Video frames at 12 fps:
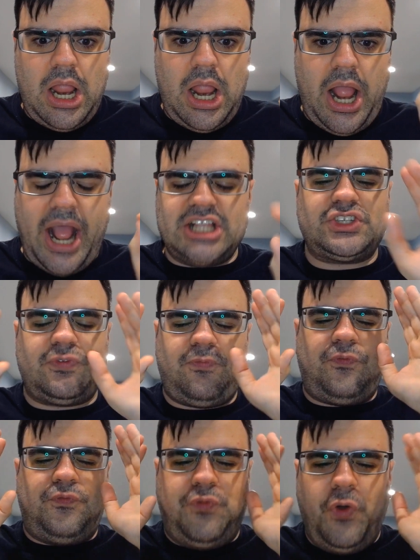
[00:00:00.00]
has
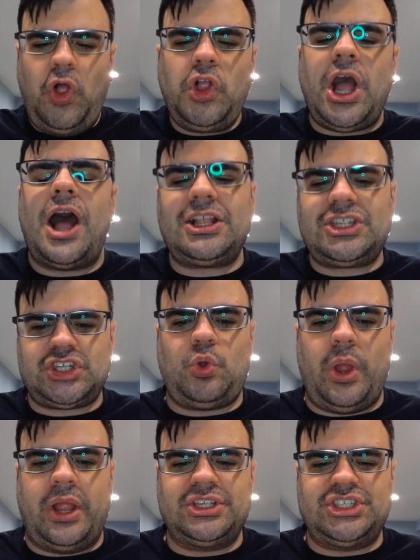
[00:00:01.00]
full
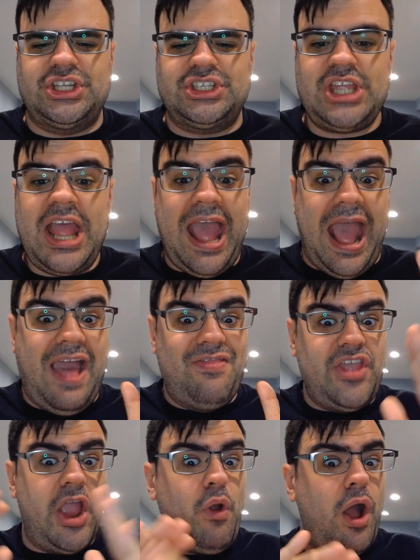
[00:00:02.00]
consequences and
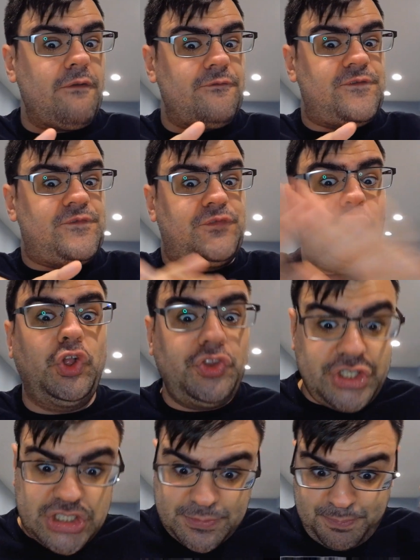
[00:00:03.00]
they're on full
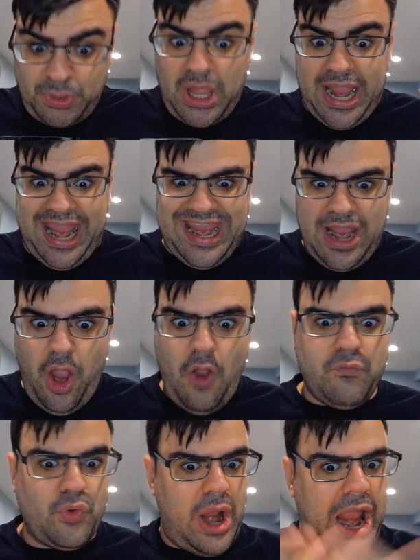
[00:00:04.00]
display
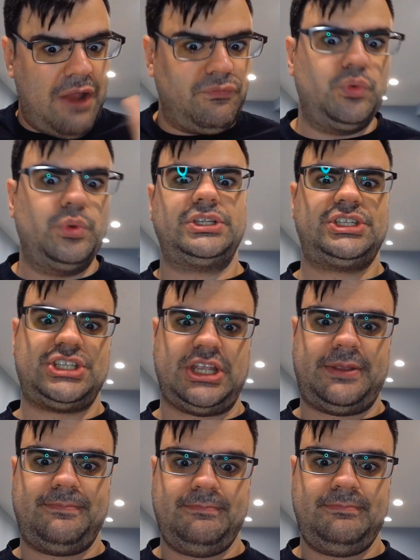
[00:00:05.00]
for everyone to see.
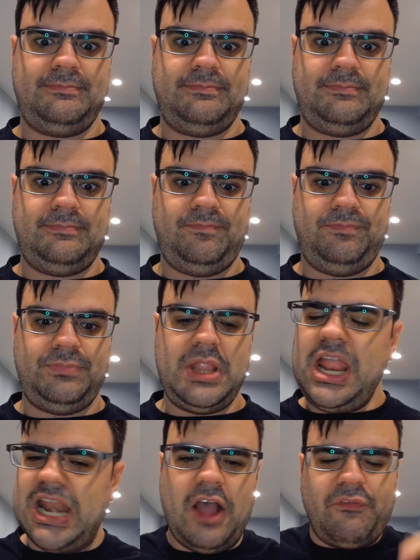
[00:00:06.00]

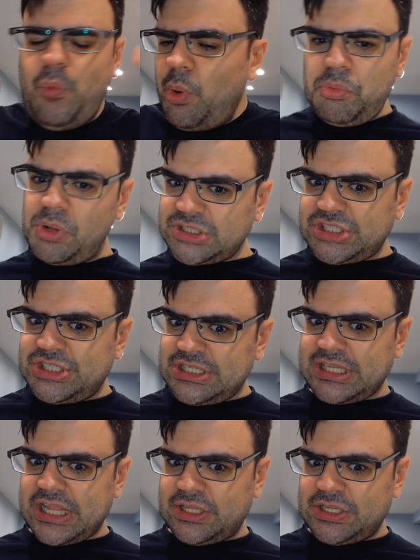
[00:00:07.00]
Now, if anyone wants to
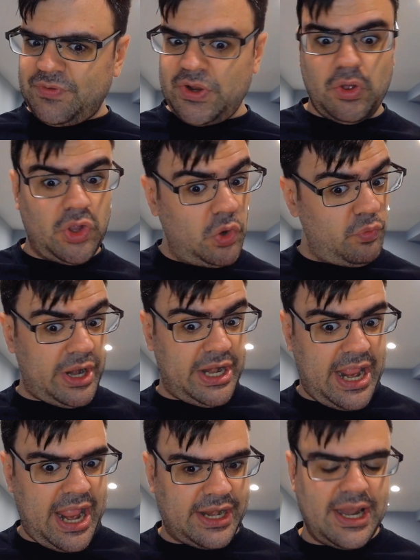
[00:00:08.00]
dislike this video, go right
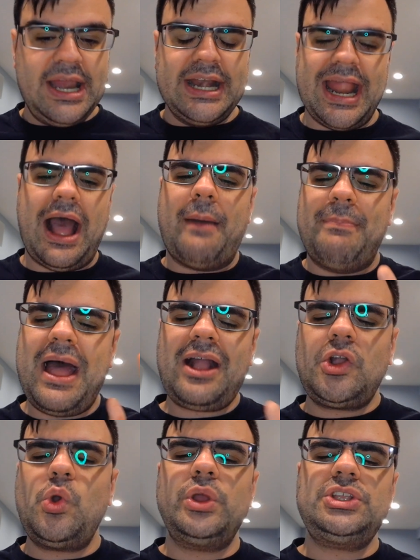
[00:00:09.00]
ahead. Now, I'm not
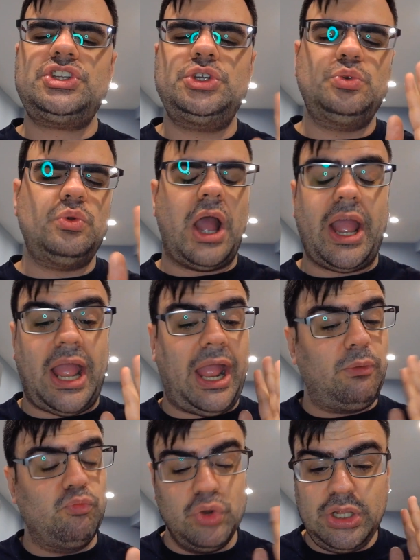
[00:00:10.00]
going to, I, I
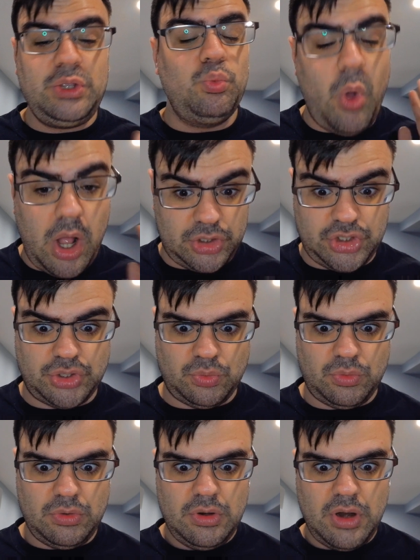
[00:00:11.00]
really want to.
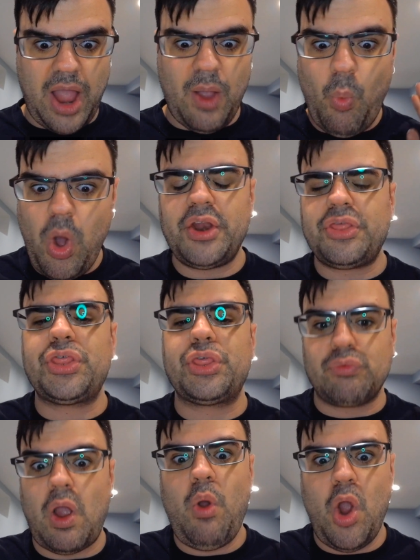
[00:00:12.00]
I want to
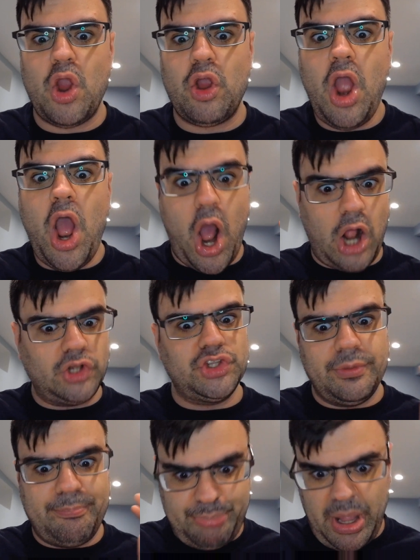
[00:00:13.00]
throw her under the
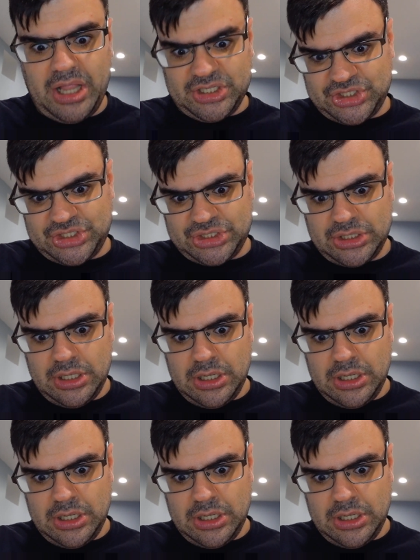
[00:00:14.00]
bus